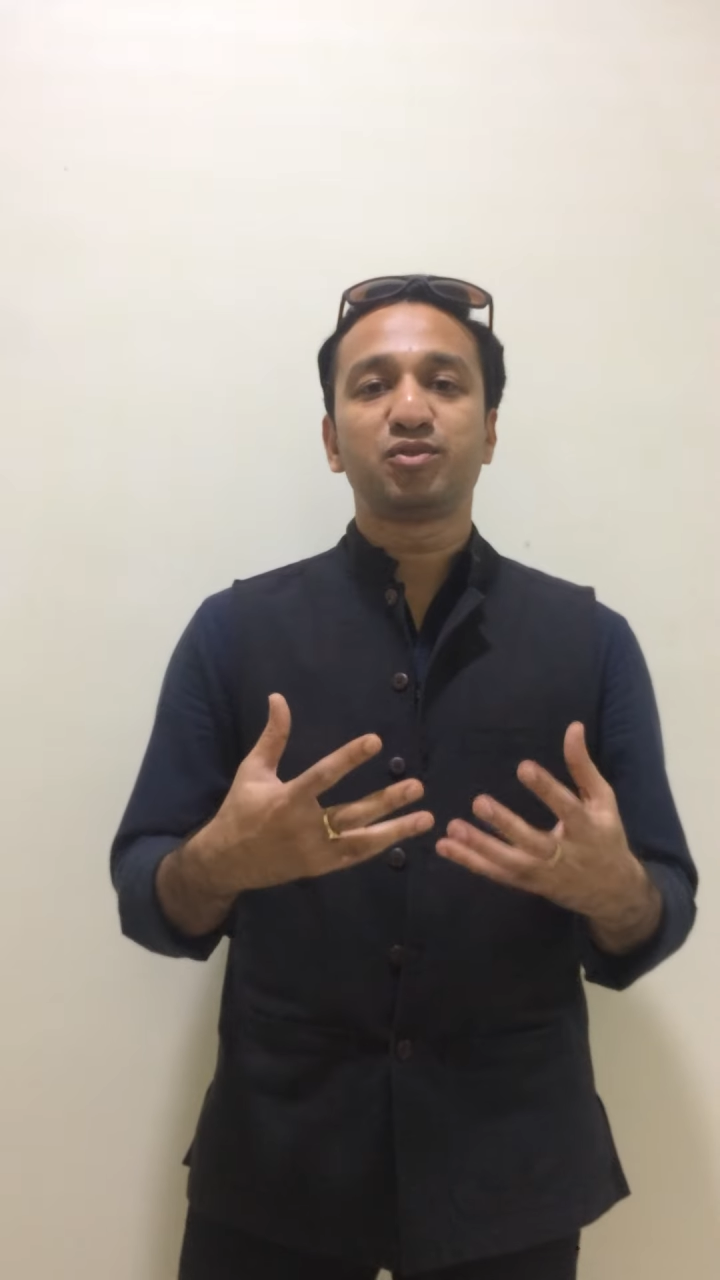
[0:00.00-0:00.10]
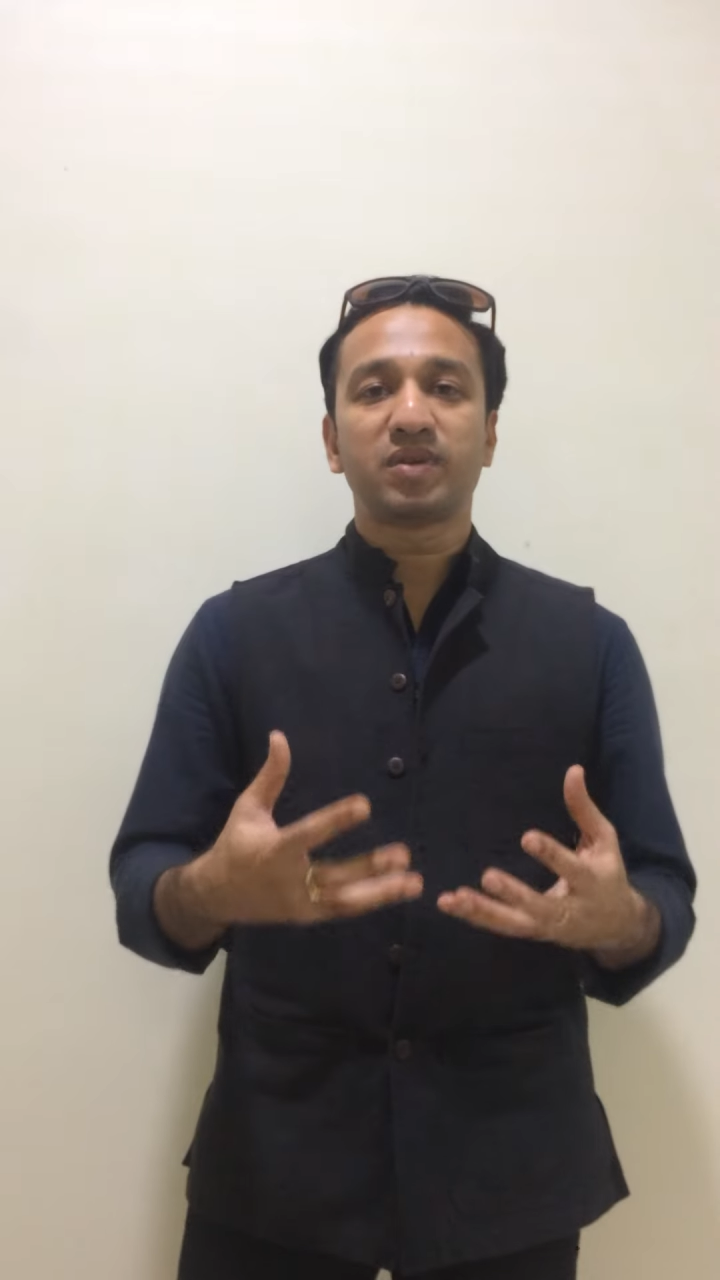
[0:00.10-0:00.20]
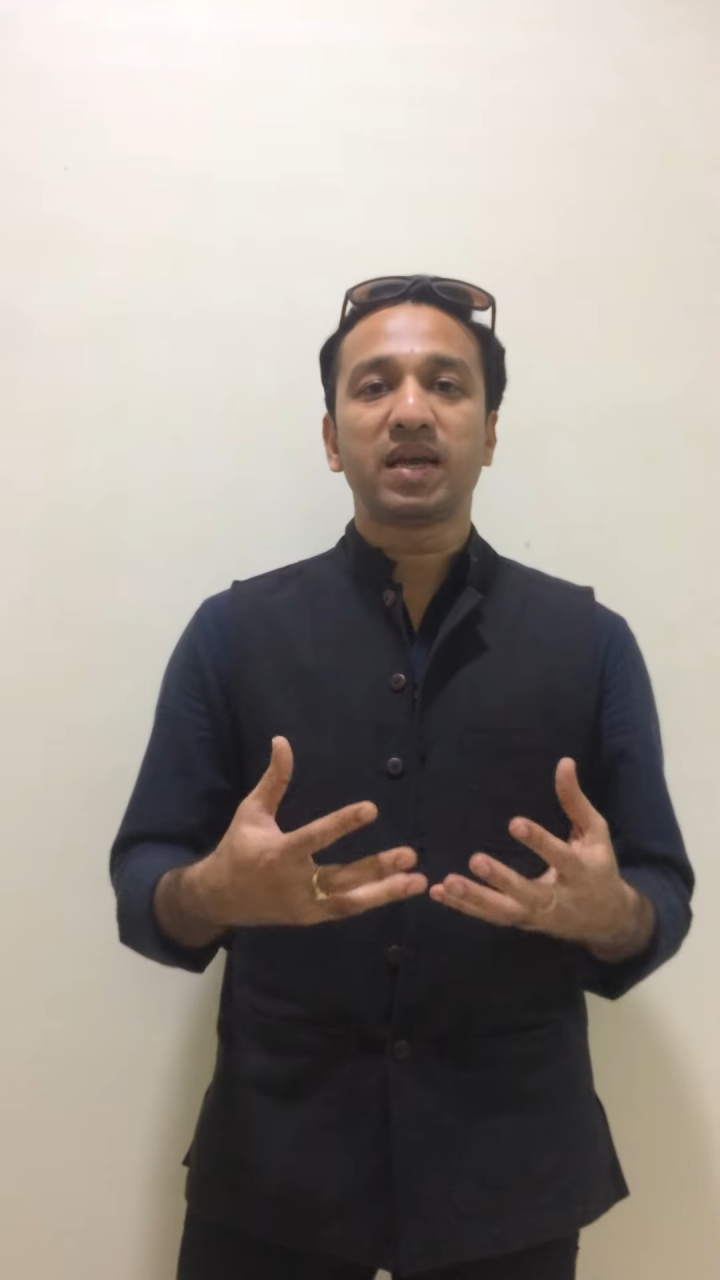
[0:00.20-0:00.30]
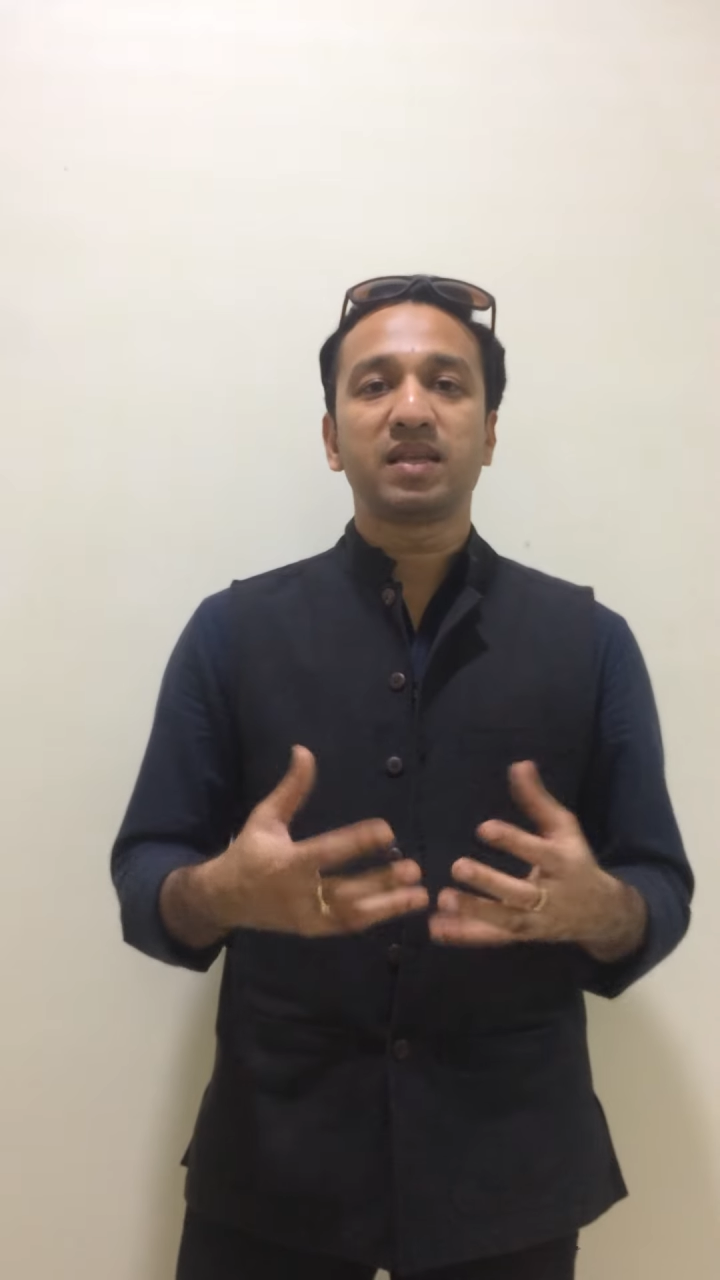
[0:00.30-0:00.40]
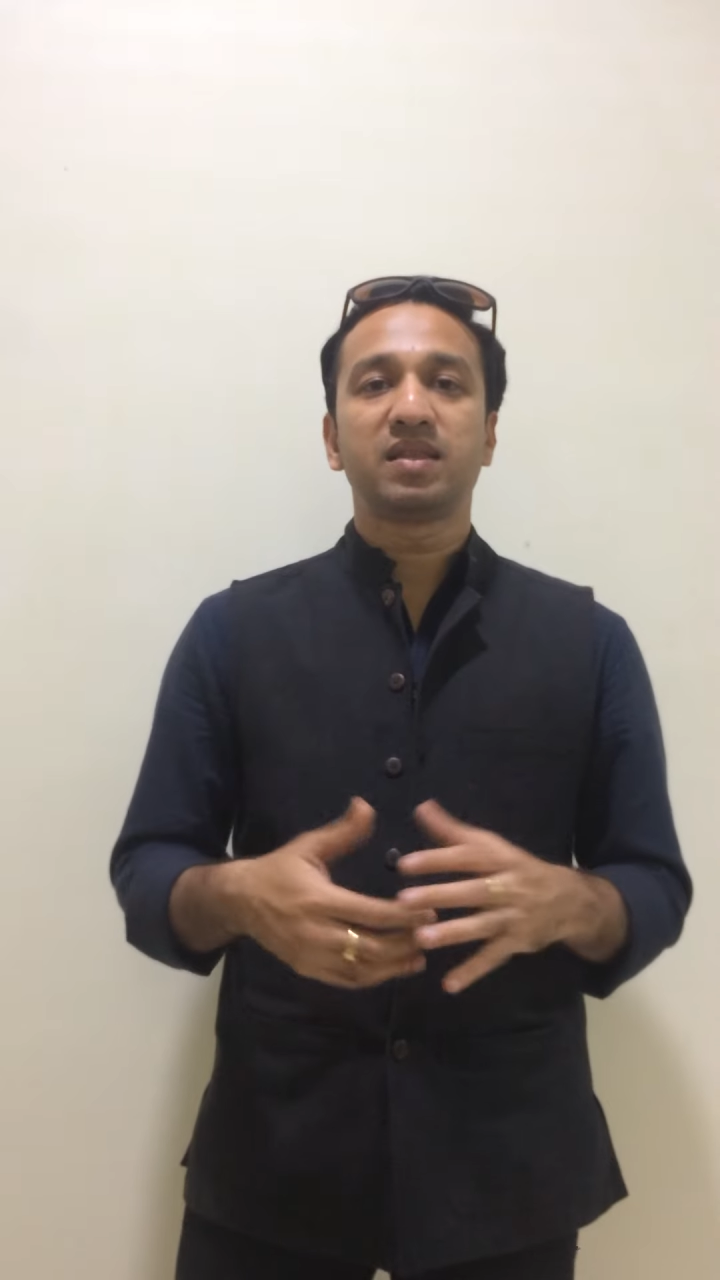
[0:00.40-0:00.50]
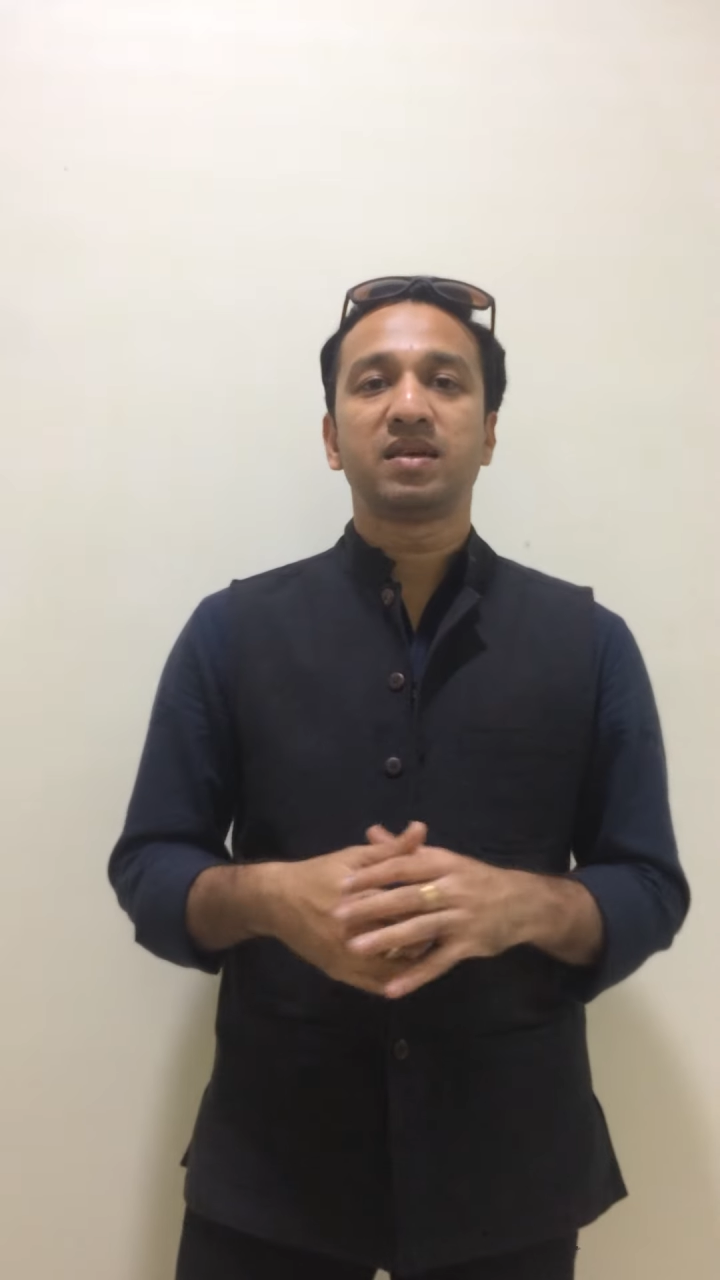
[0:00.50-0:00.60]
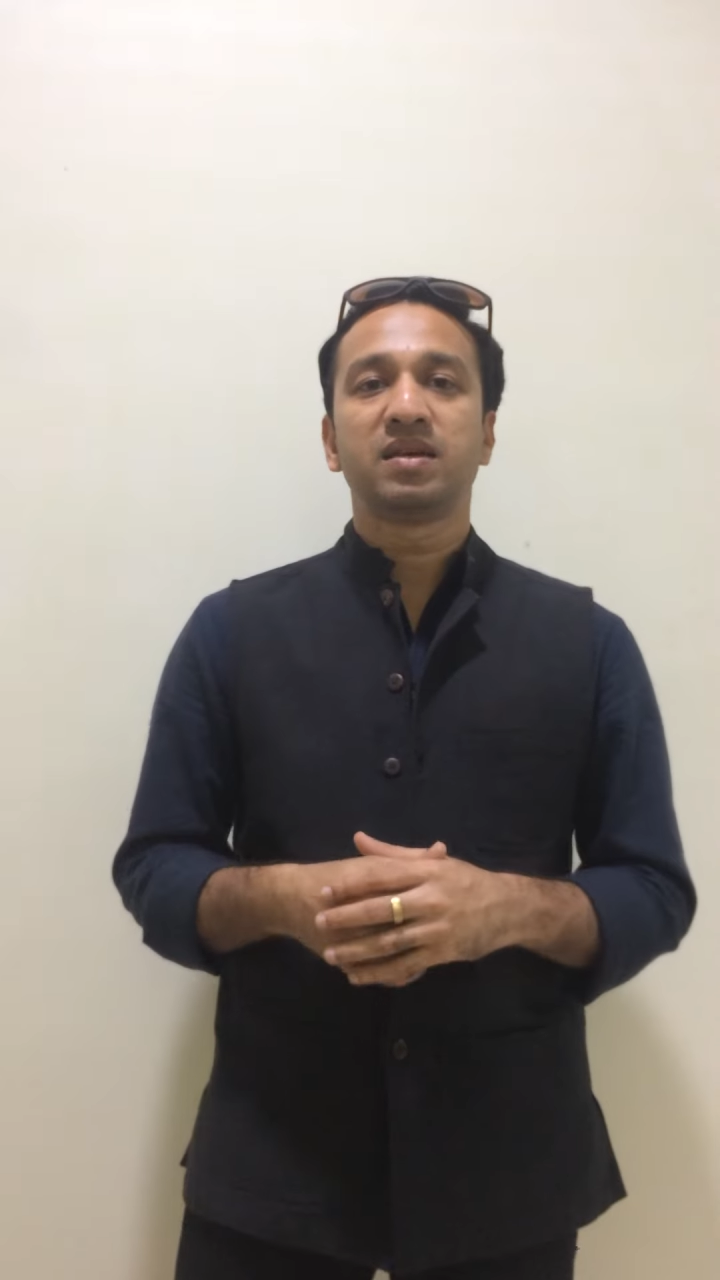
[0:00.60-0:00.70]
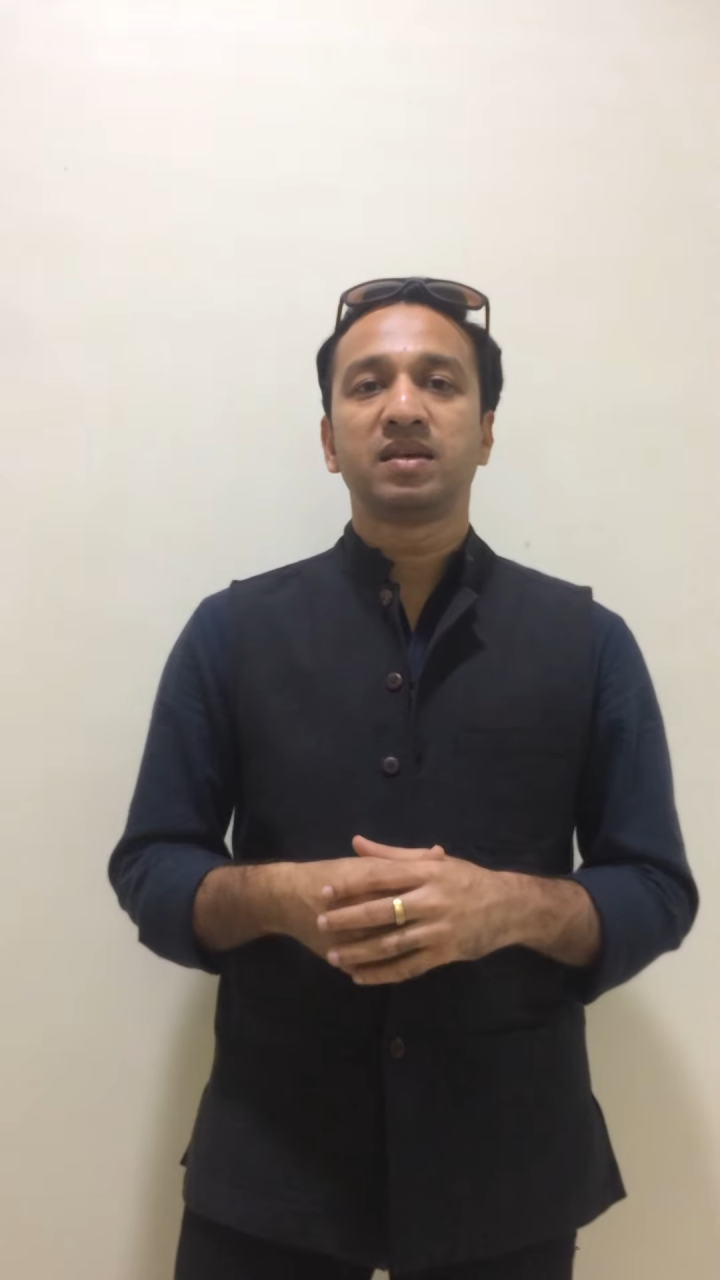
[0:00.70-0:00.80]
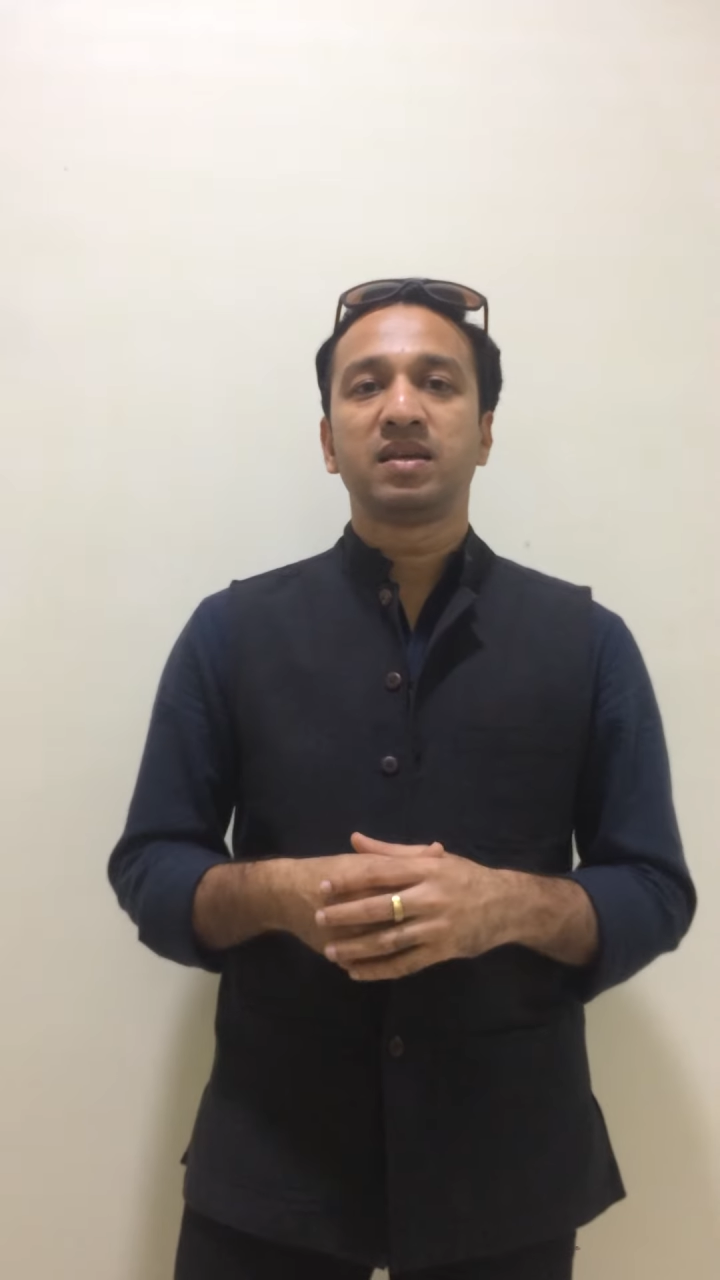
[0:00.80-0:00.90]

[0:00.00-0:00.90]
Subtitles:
strength.